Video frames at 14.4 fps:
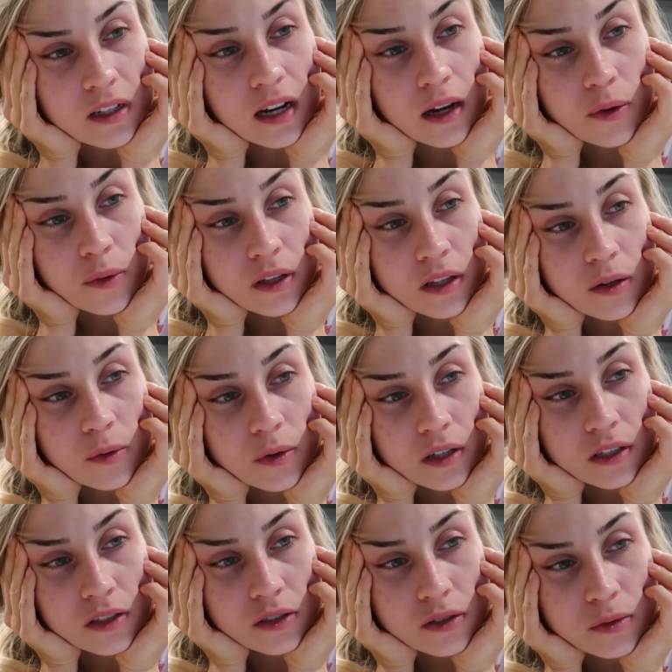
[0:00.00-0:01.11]
I really
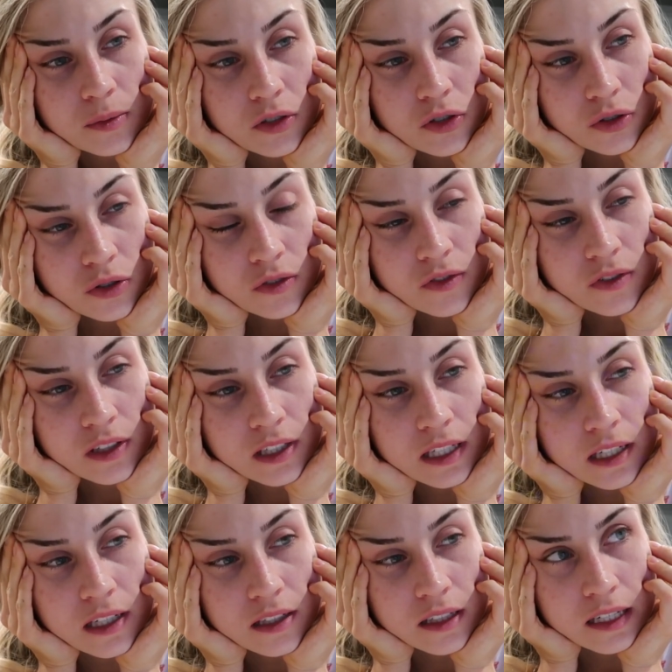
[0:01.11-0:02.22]
want to, but
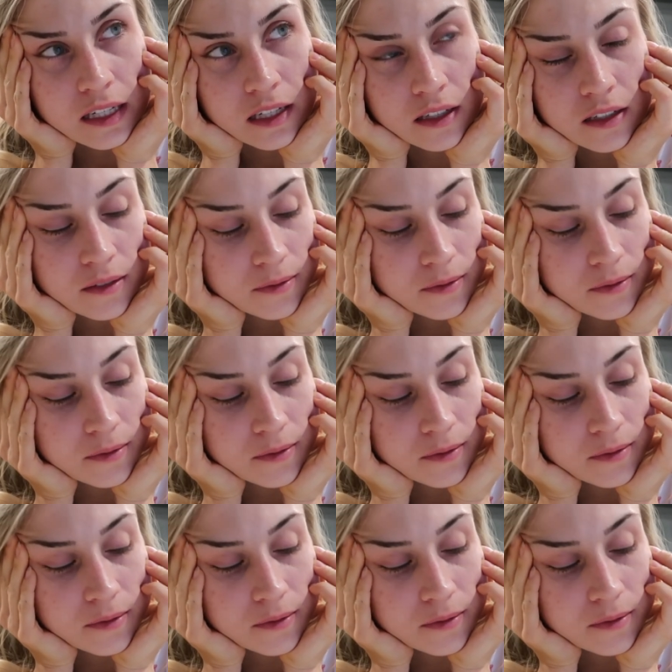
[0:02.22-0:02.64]
truthfully, like,